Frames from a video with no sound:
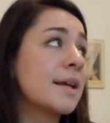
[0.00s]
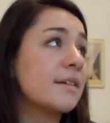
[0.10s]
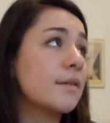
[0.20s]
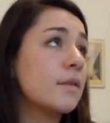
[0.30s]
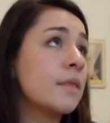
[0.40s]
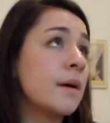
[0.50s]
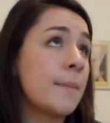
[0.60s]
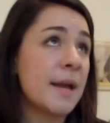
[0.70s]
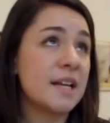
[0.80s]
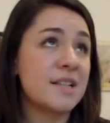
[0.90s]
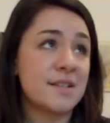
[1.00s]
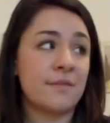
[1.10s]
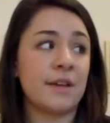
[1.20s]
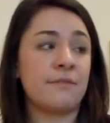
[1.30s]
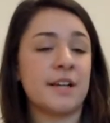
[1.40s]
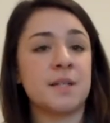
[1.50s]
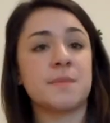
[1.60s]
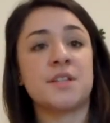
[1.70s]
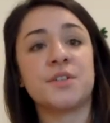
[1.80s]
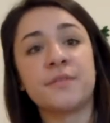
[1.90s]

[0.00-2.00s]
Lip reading: like, the opinions of, like, victims and